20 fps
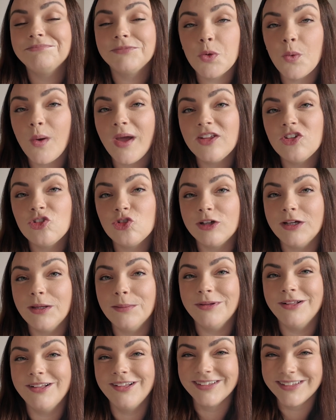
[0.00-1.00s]
quite
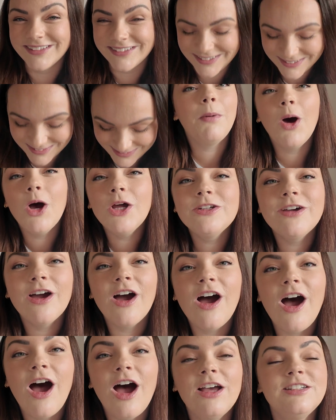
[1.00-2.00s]
enjoyable.
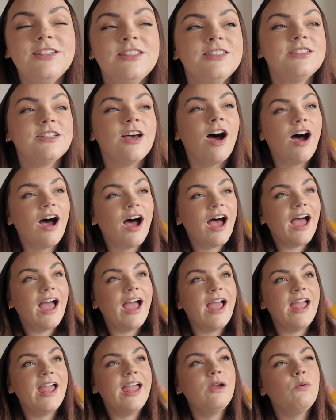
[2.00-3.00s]
Podcasts, what
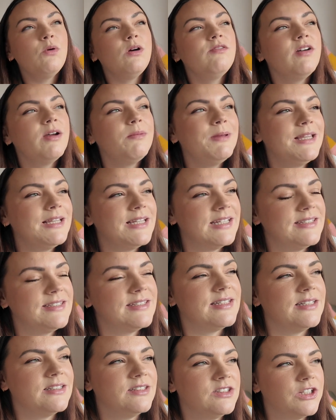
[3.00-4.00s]
have I been
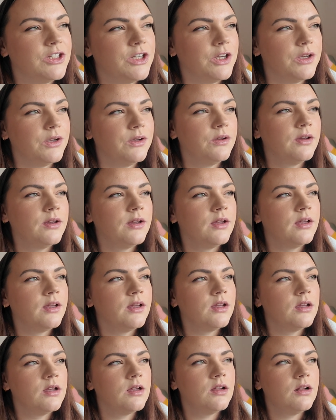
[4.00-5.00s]
listening to?
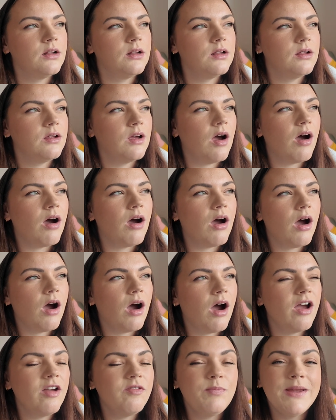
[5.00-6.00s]

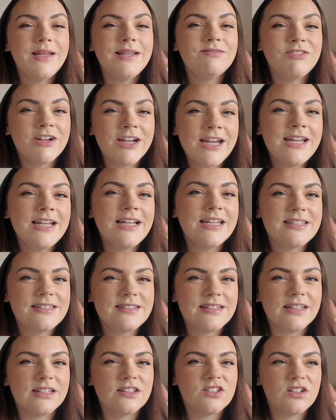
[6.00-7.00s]
I've been
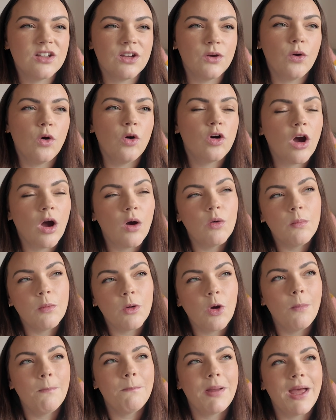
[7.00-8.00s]
re-listening to, or
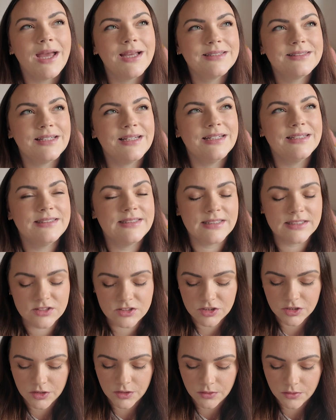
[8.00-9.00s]
gone back to listening
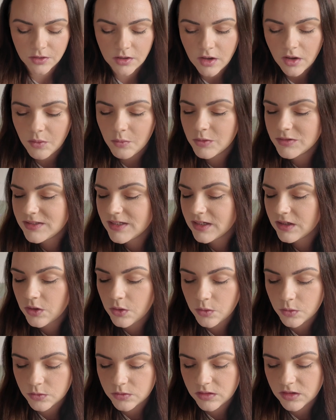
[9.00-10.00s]
to, what's it
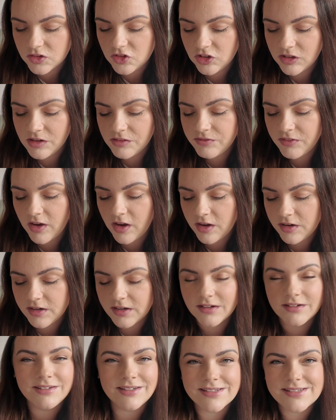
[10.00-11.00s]
called? The
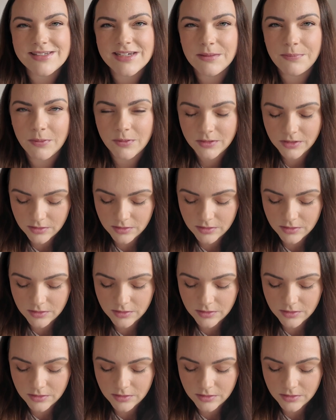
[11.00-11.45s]
Giovanna Disney,